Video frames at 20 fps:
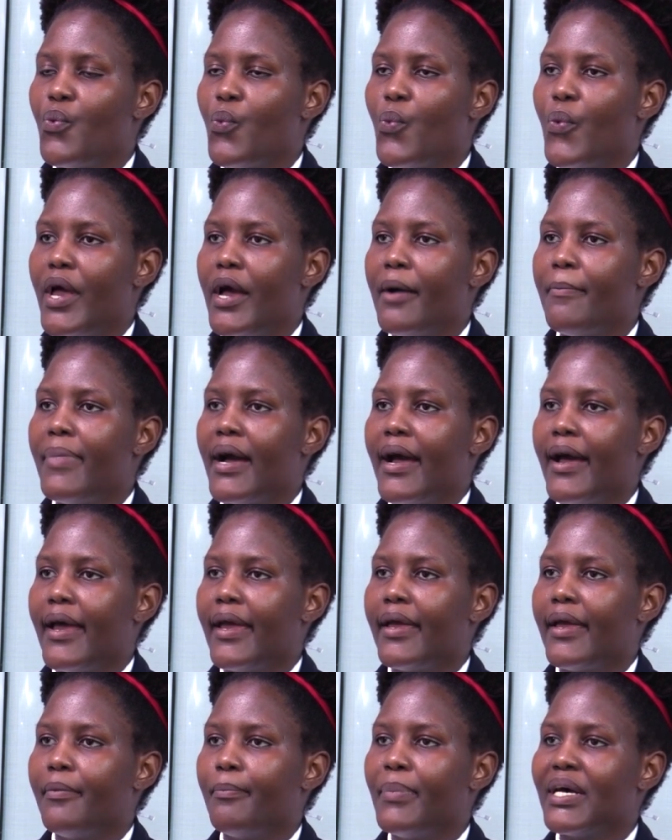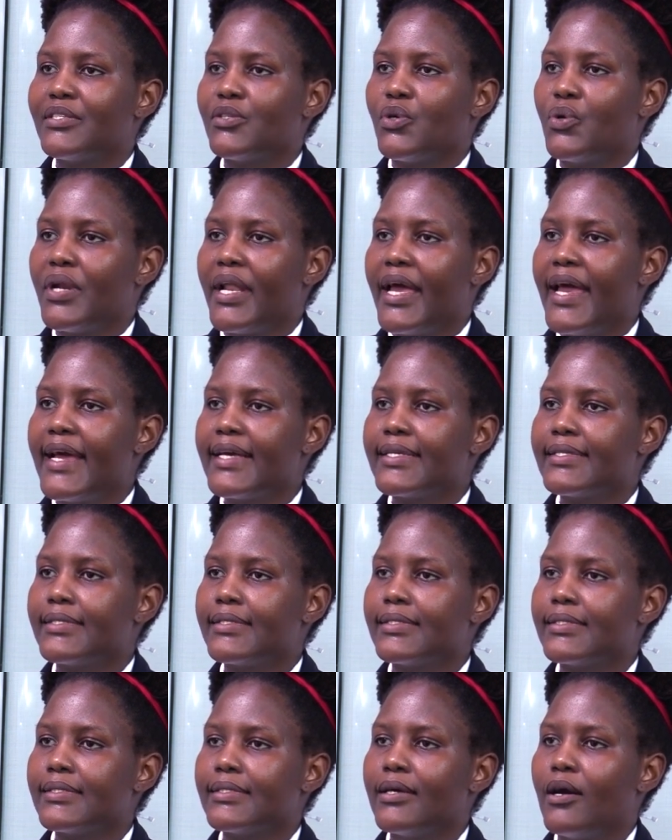whereby person
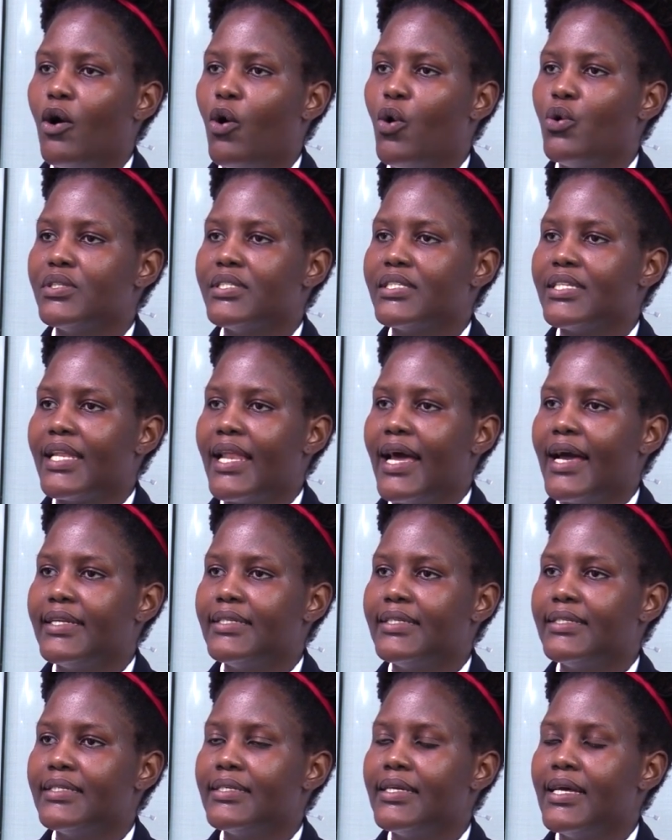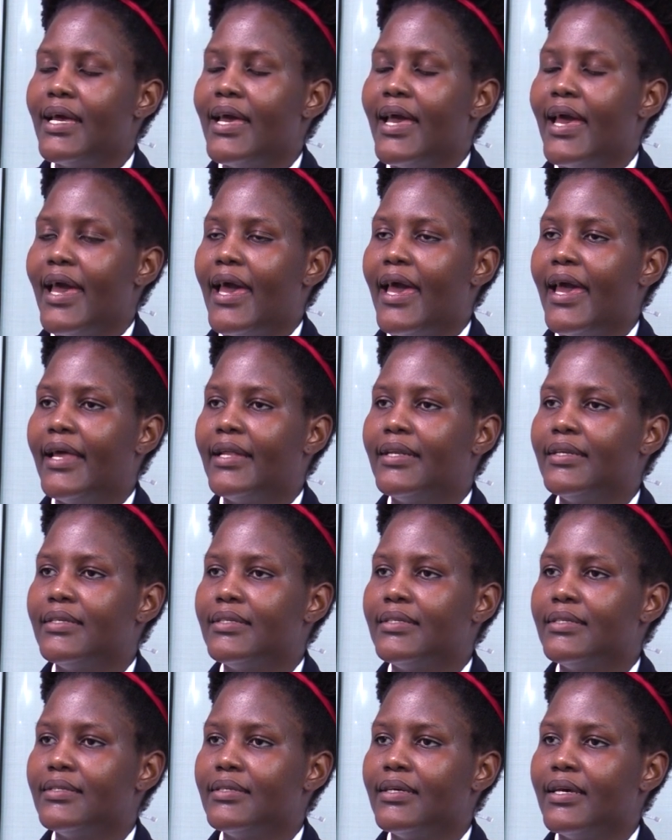X owns land,
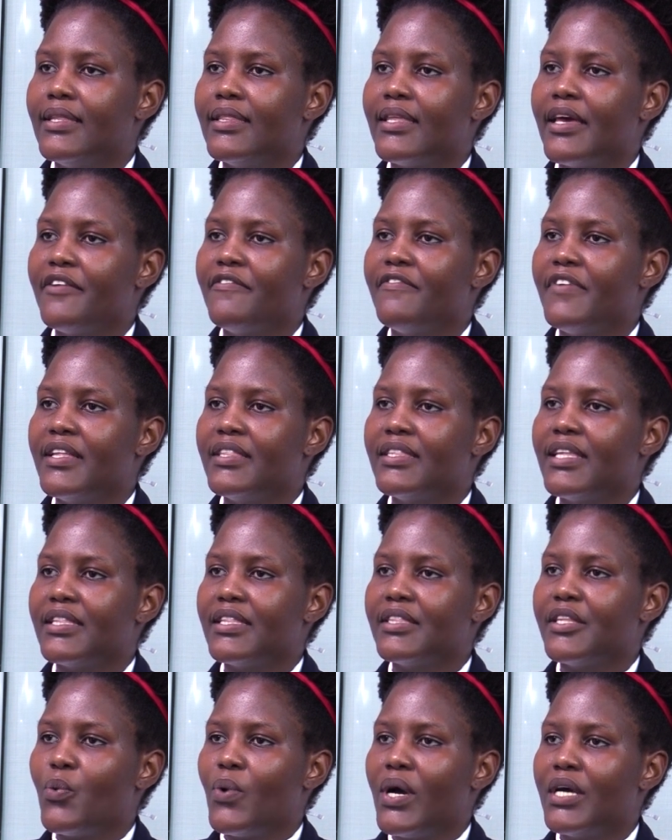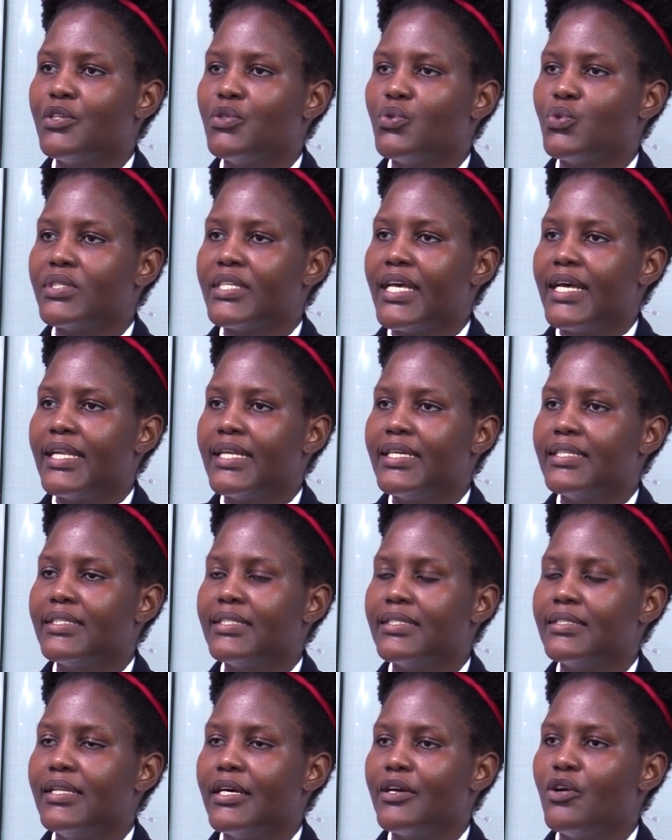and in the event that they want to sell it,
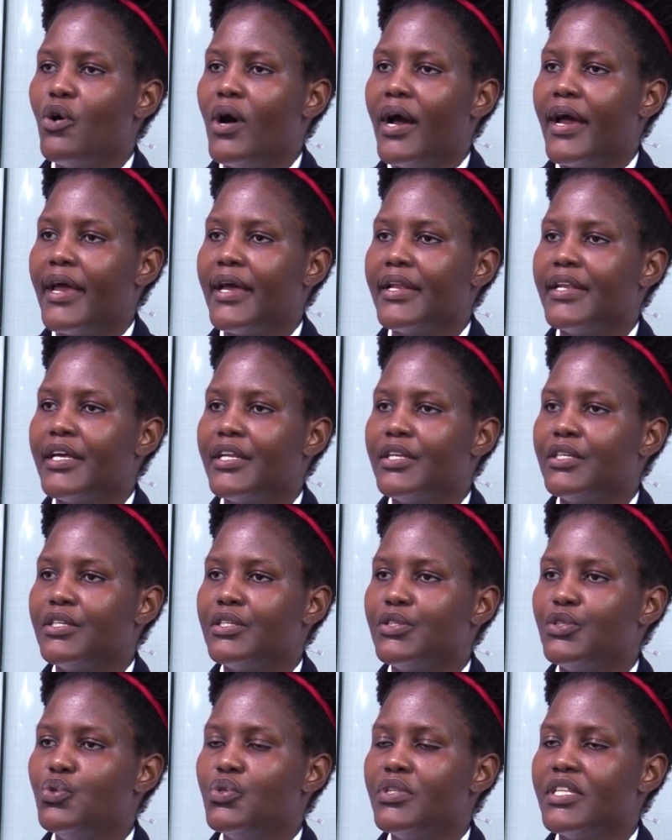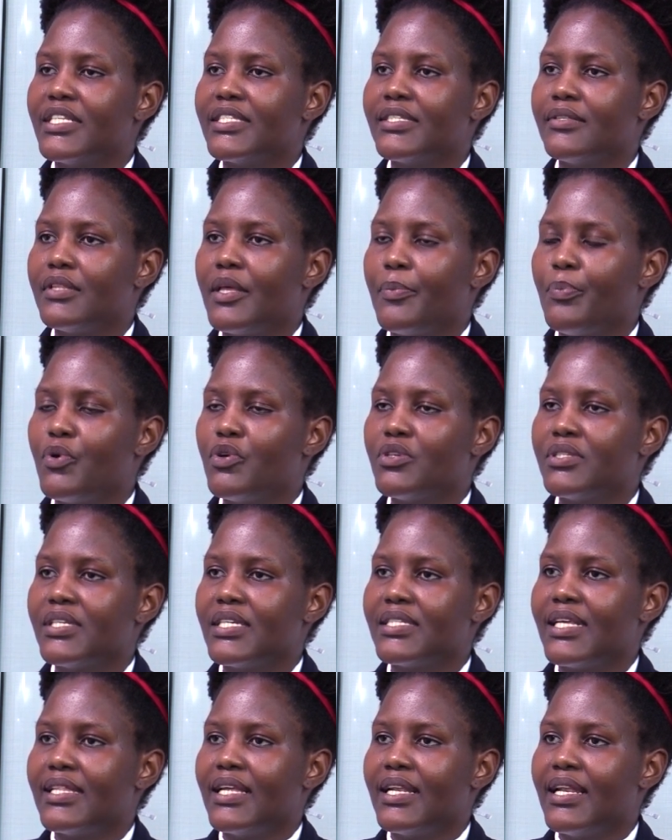they go ahead and do the
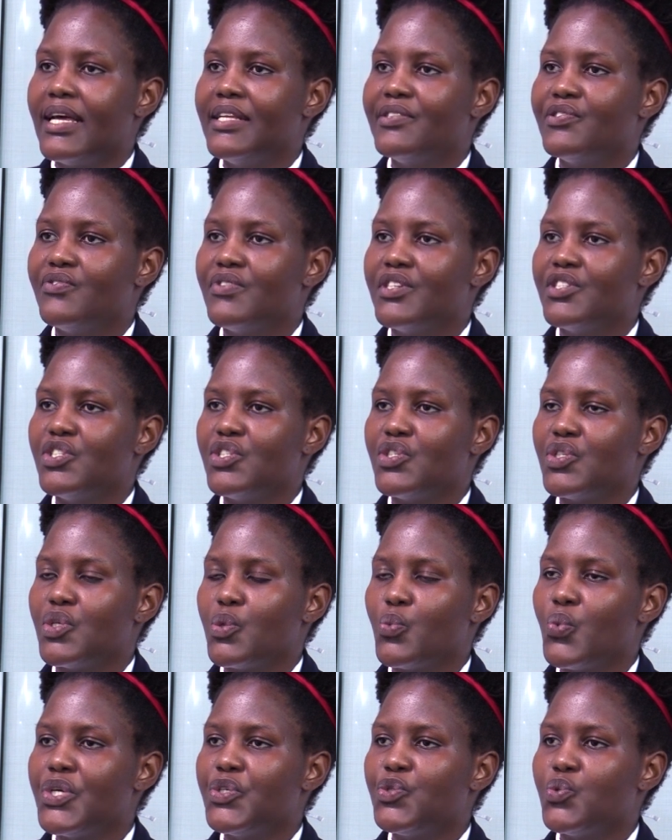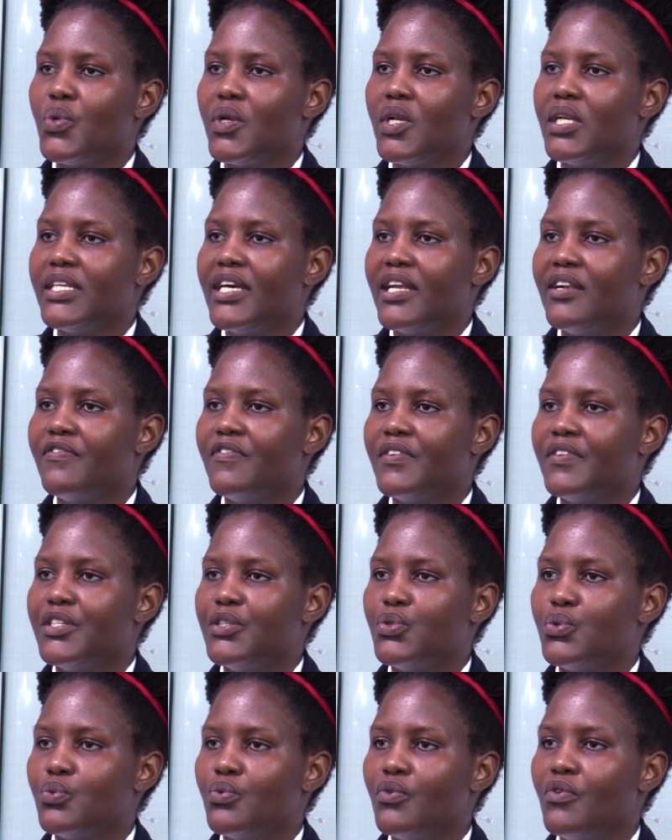process at the lands registry, which we'll delve
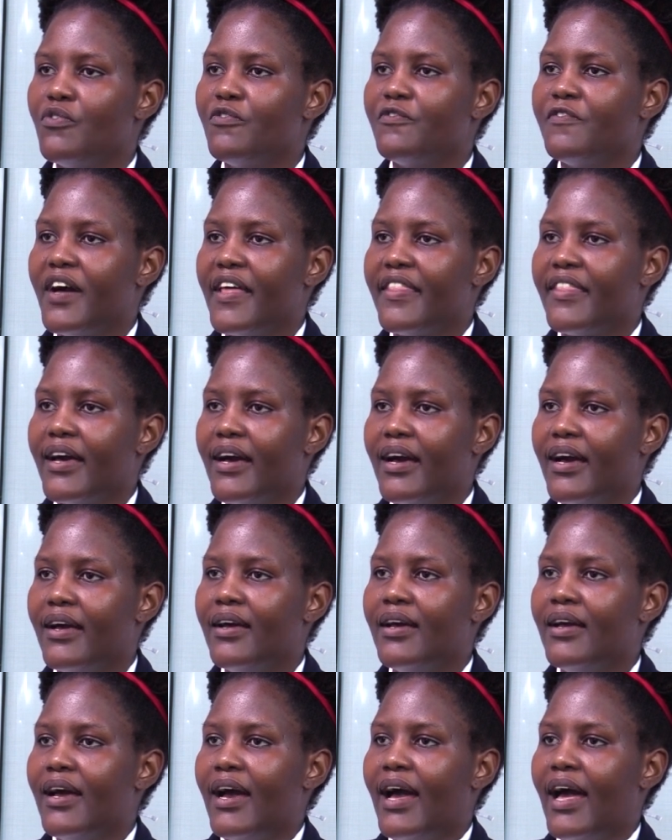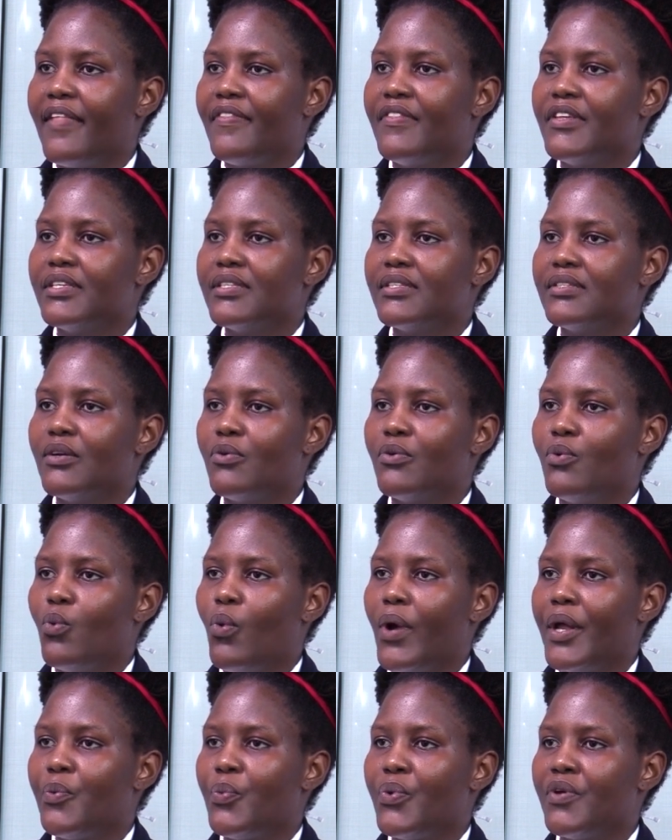into further at this
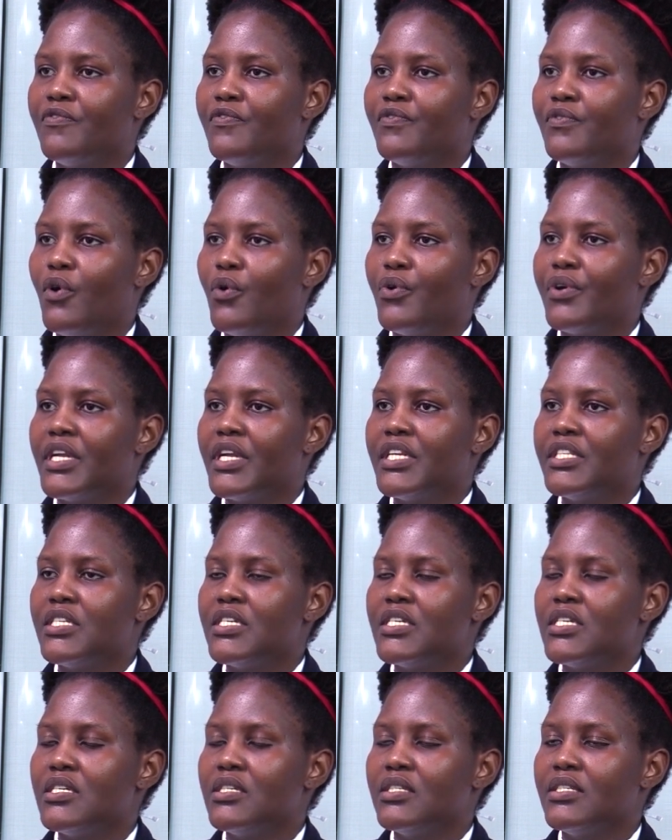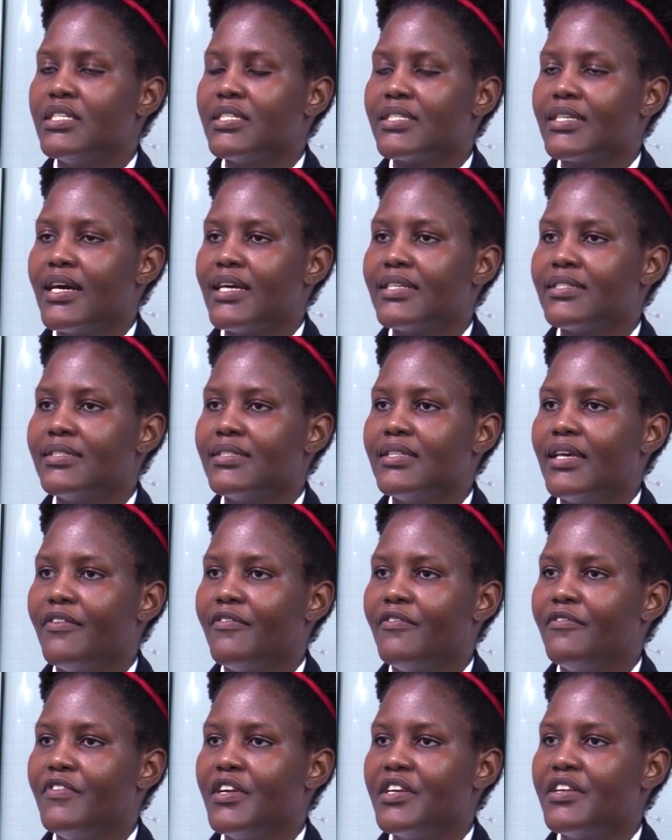when we've already discussed the
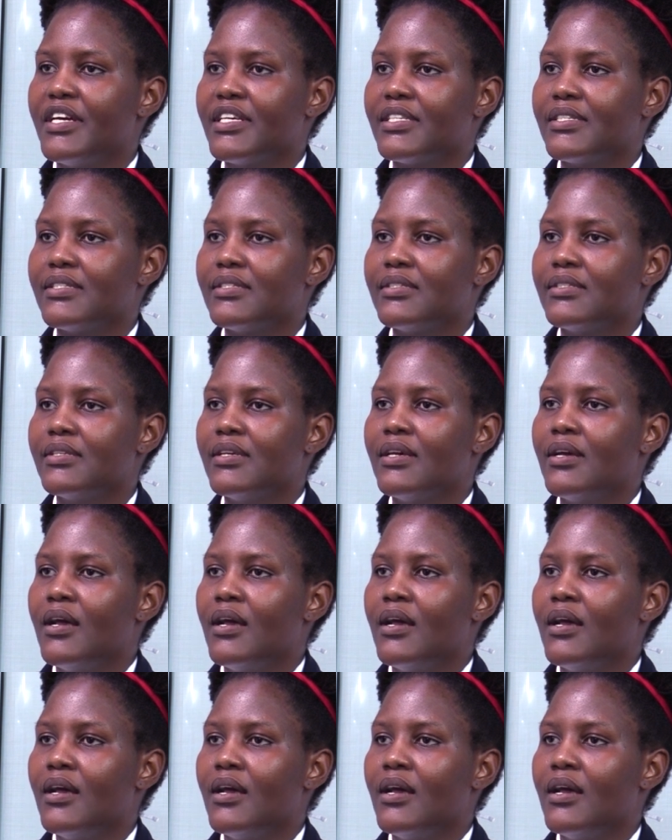various